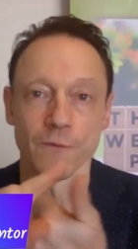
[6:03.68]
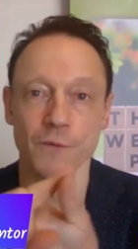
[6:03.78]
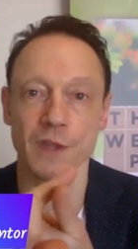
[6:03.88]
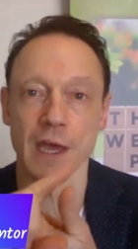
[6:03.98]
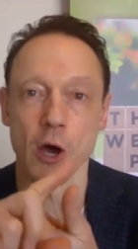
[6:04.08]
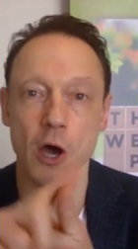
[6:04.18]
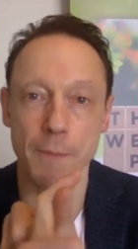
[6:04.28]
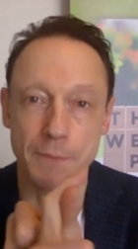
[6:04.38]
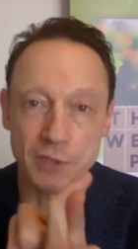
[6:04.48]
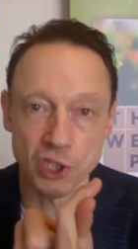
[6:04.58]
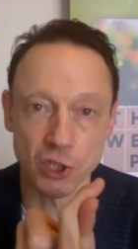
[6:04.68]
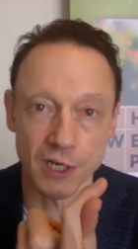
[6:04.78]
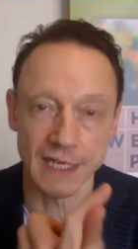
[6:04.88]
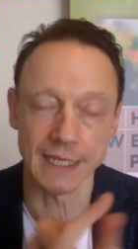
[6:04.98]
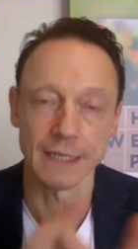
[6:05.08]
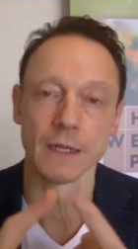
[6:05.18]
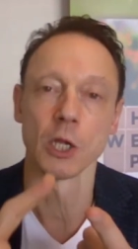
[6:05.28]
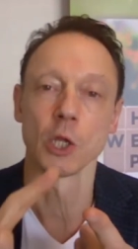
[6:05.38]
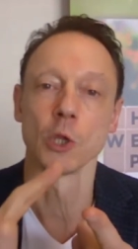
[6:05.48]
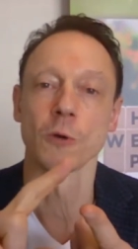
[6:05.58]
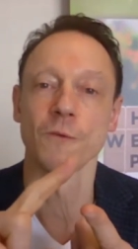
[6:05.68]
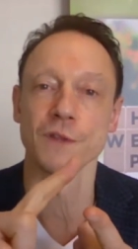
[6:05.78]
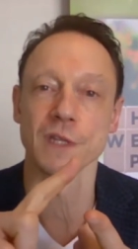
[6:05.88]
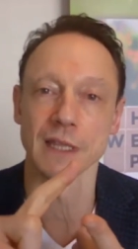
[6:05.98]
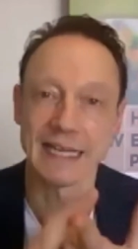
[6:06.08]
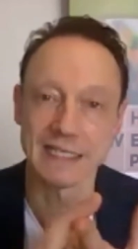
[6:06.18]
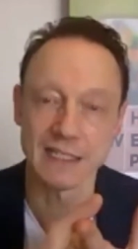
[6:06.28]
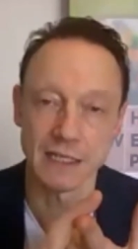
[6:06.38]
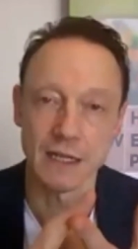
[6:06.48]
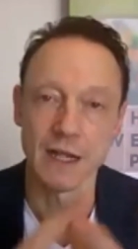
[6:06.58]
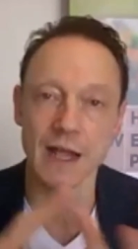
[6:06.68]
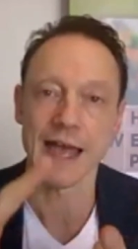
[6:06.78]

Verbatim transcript: look for the opportunity, look for the lesson,